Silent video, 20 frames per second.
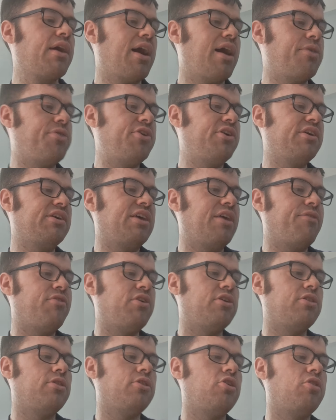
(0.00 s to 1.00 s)
I think
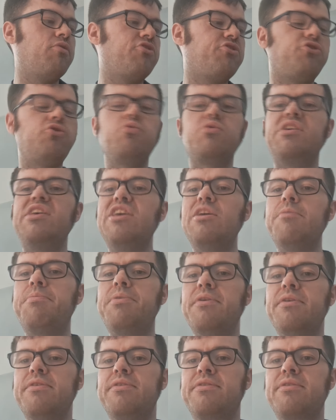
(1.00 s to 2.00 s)
giving the other two
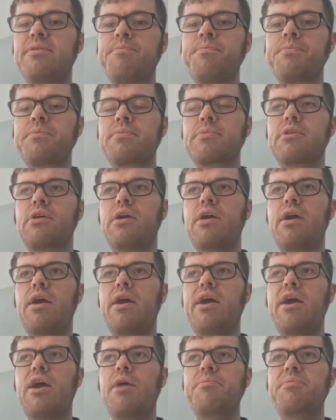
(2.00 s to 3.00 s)
keepers
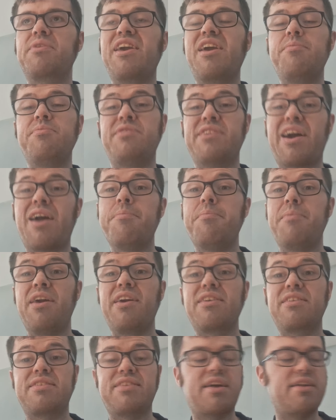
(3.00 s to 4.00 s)
game time
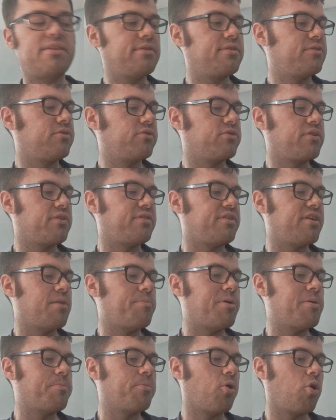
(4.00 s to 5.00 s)
makes sense, just to see a
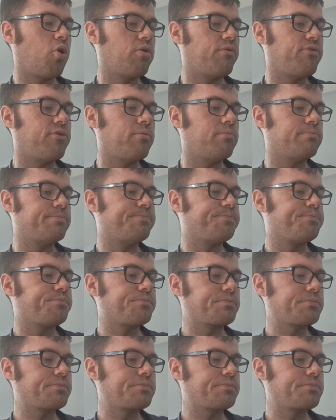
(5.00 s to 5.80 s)
bit more of them,